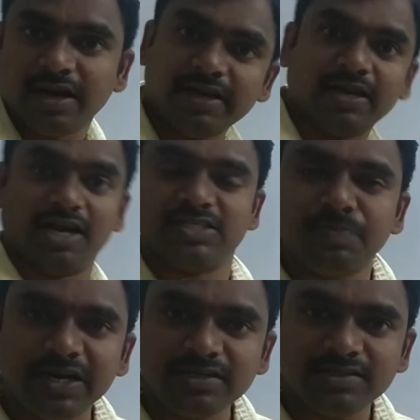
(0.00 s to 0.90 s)
or the glass
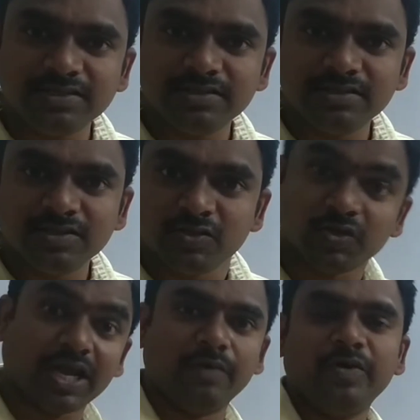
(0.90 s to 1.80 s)
plates,
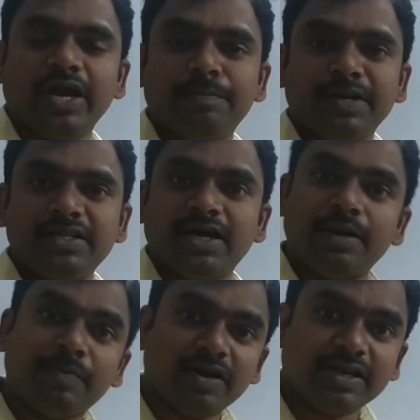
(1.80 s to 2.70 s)
so can we obtain the
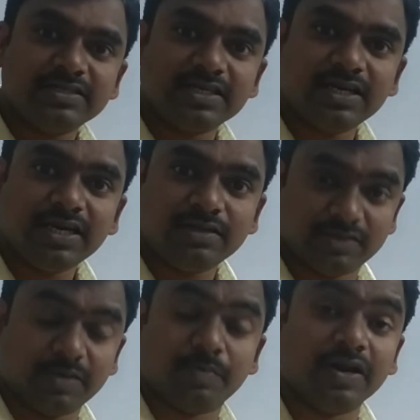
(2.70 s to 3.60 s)
unpolarized light,
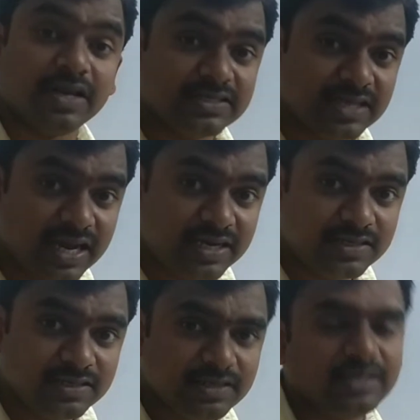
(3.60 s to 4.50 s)
sorry, polarized light?
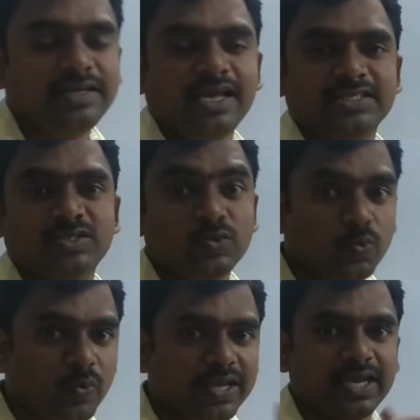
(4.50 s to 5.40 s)
Yes,
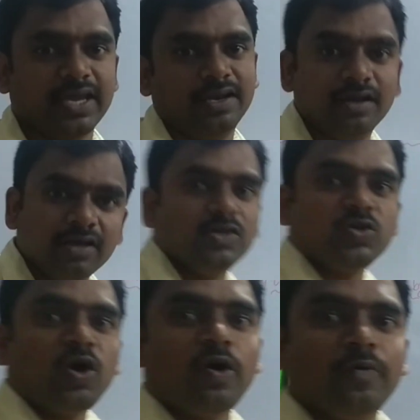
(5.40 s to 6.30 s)
we can.
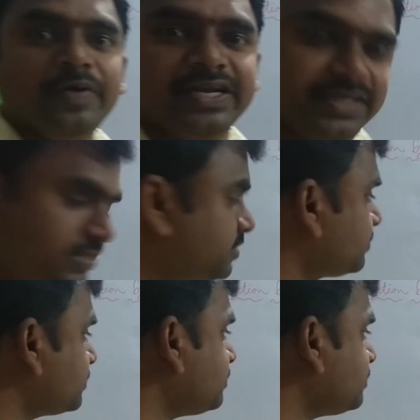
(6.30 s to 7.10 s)
So how it is?